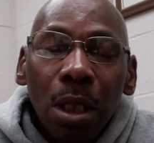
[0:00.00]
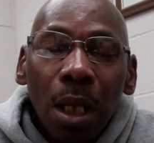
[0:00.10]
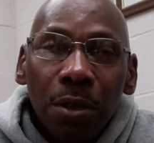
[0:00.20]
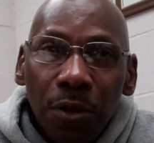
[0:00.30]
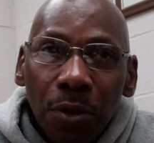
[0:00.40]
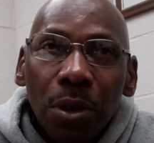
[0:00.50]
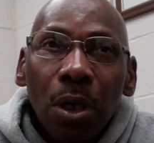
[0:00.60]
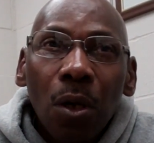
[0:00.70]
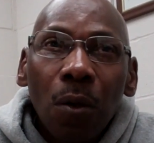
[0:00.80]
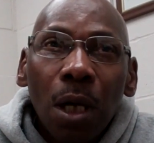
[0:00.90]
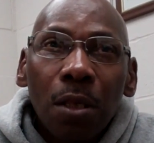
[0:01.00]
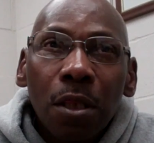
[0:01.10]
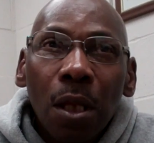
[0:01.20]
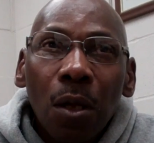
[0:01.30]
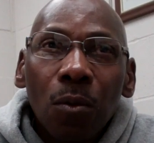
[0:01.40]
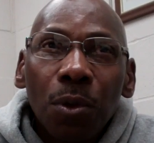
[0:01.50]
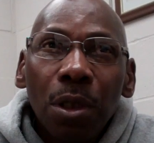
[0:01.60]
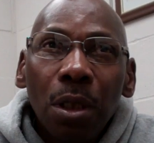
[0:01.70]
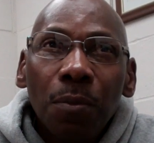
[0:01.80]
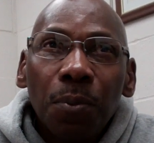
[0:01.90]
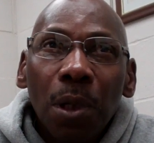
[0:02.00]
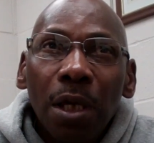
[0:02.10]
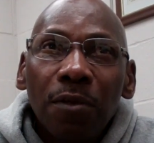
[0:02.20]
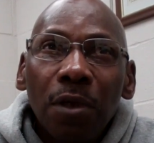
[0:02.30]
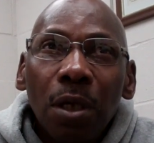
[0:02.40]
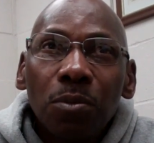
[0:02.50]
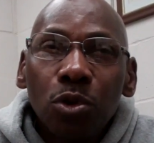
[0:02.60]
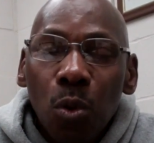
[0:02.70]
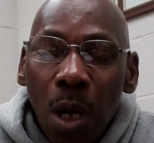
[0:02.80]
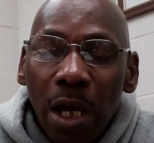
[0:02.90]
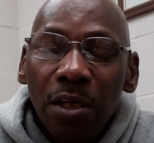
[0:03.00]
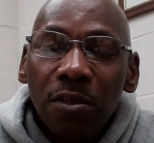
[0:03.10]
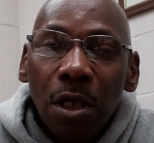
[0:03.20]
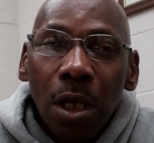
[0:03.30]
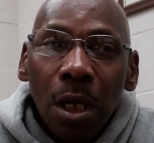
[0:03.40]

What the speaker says: A year ago, I thought we played them twice.